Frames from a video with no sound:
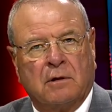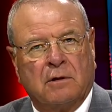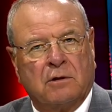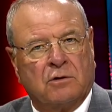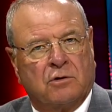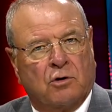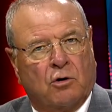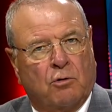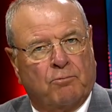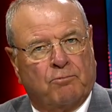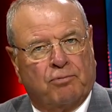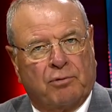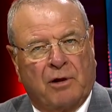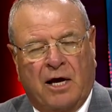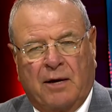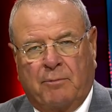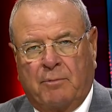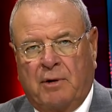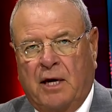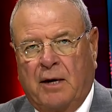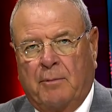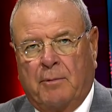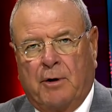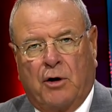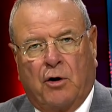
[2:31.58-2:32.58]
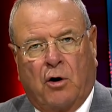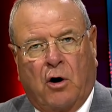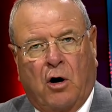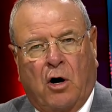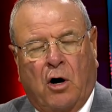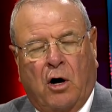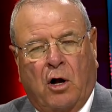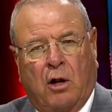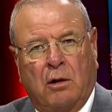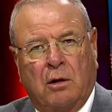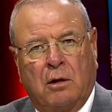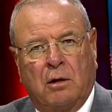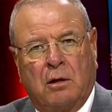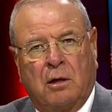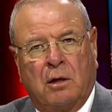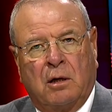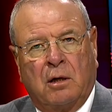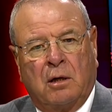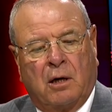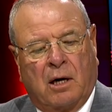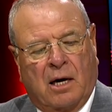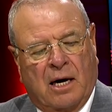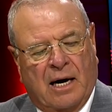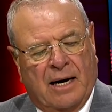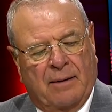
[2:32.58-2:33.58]
Don't blame him at all.
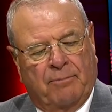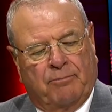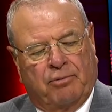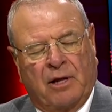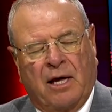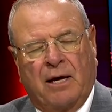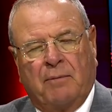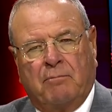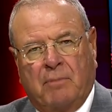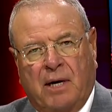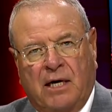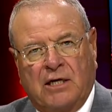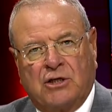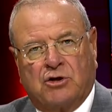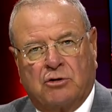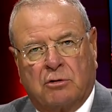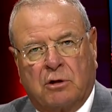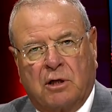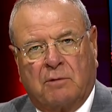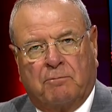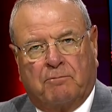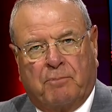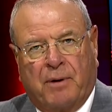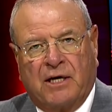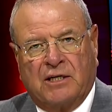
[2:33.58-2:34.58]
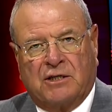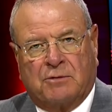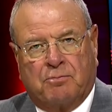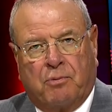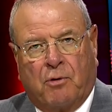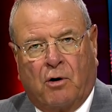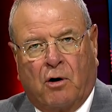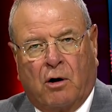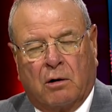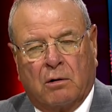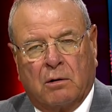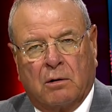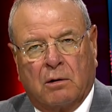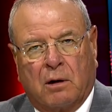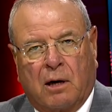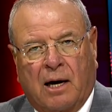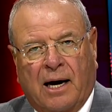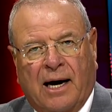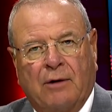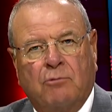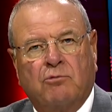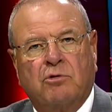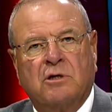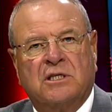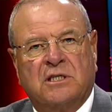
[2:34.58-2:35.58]
I blame Major League Baseball.
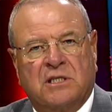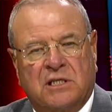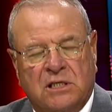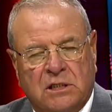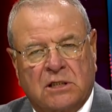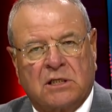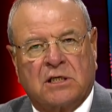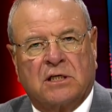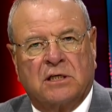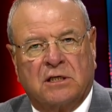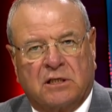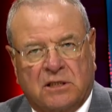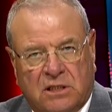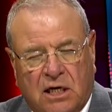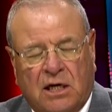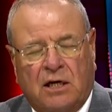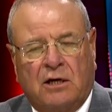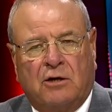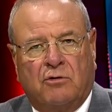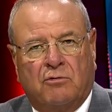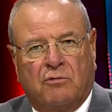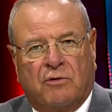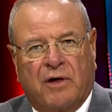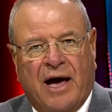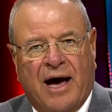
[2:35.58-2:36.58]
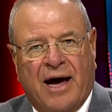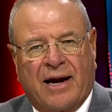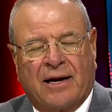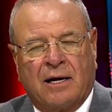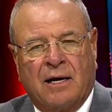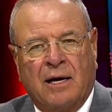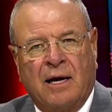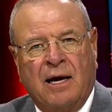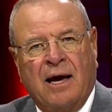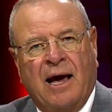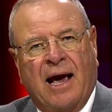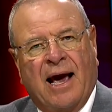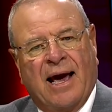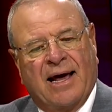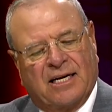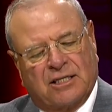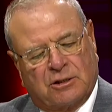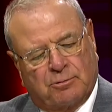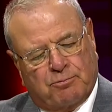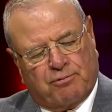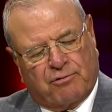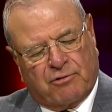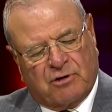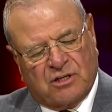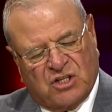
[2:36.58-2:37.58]
I would discontinue that, and it's
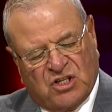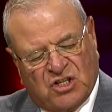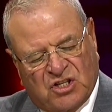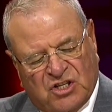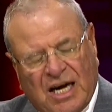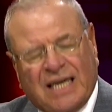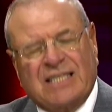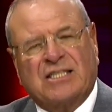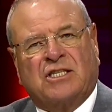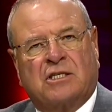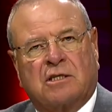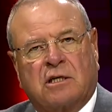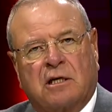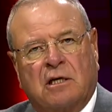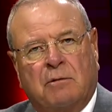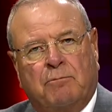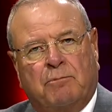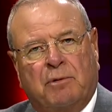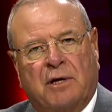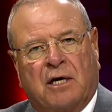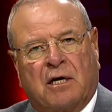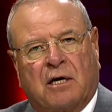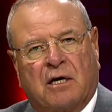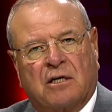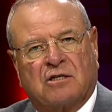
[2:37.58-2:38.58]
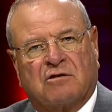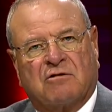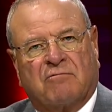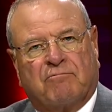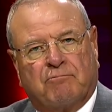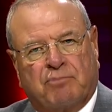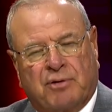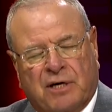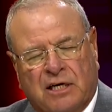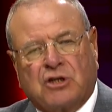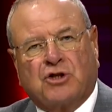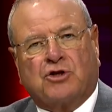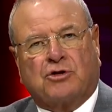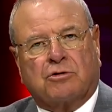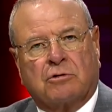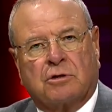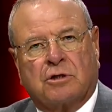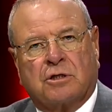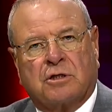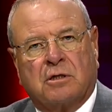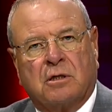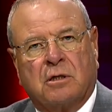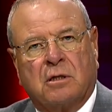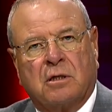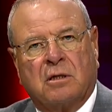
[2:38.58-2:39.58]
precisely because of
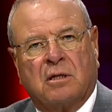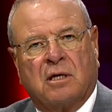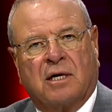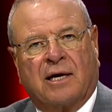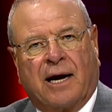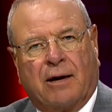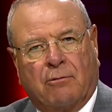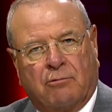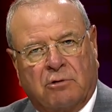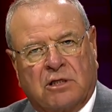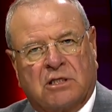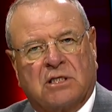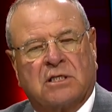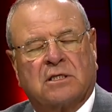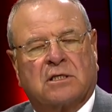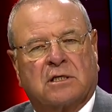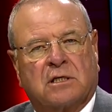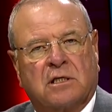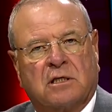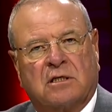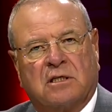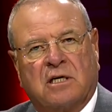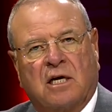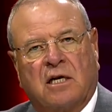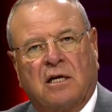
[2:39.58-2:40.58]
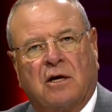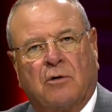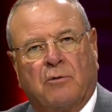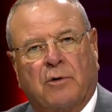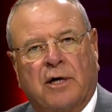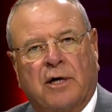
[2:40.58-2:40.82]
pitchers that I would discontinue.